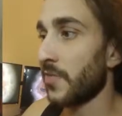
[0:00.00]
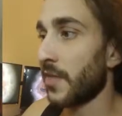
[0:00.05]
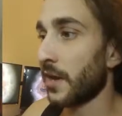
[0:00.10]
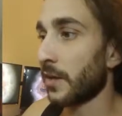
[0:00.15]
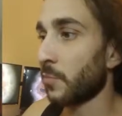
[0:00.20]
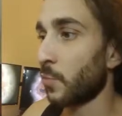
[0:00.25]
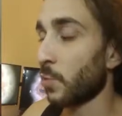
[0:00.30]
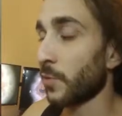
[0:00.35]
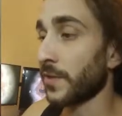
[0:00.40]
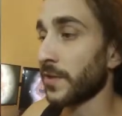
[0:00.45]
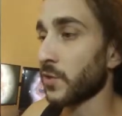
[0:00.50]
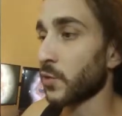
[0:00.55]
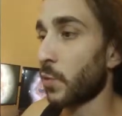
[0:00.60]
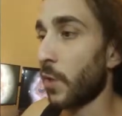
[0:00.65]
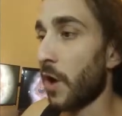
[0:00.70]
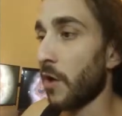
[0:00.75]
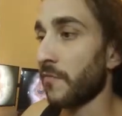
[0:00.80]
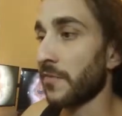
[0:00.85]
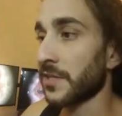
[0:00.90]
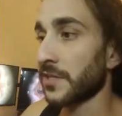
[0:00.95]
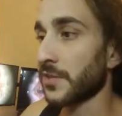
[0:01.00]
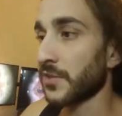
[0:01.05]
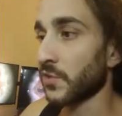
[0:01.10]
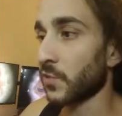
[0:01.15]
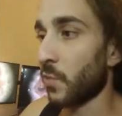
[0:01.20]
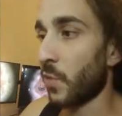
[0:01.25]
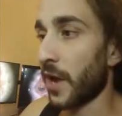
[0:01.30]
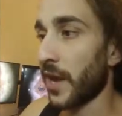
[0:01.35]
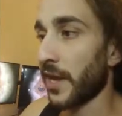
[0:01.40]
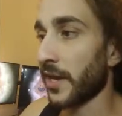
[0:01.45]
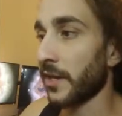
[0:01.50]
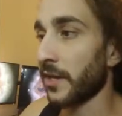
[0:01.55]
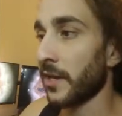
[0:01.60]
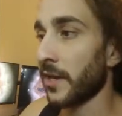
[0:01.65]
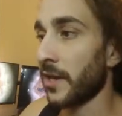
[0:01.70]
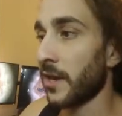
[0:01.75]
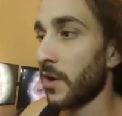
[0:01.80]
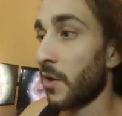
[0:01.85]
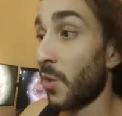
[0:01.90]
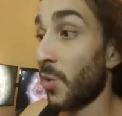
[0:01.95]
that are more than 12 inches away,
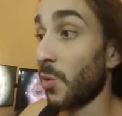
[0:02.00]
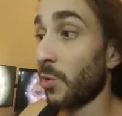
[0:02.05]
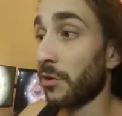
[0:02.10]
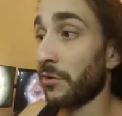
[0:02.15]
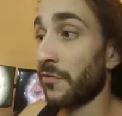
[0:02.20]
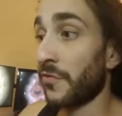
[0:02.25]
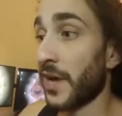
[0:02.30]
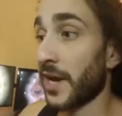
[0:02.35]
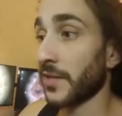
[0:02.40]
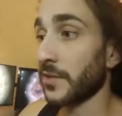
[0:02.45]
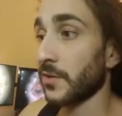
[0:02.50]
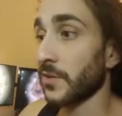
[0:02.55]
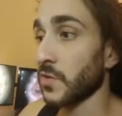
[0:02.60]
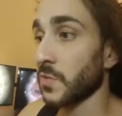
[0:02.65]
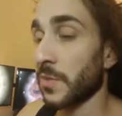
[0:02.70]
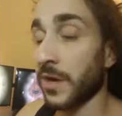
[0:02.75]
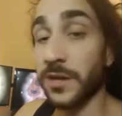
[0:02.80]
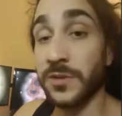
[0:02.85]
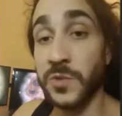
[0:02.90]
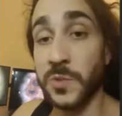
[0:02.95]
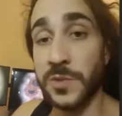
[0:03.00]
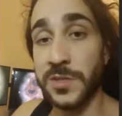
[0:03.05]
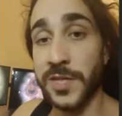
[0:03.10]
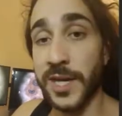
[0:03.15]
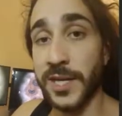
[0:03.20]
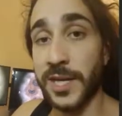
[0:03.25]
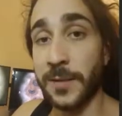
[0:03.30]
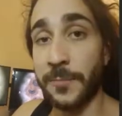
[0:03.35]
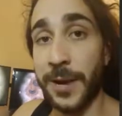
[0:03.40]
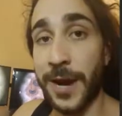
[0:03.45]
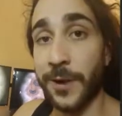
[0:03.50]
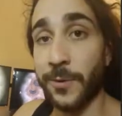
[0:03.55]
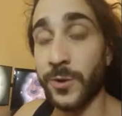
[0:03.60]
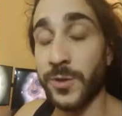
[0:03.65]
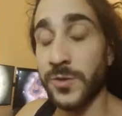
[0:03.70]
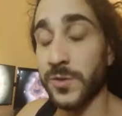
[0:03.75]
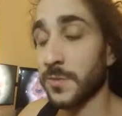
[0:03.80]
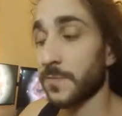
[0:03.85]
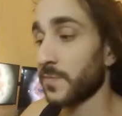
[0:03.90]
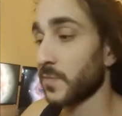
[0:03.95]
or affect those models with psychic
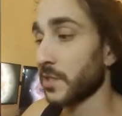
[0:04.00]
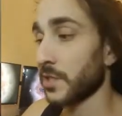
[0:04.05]
powers.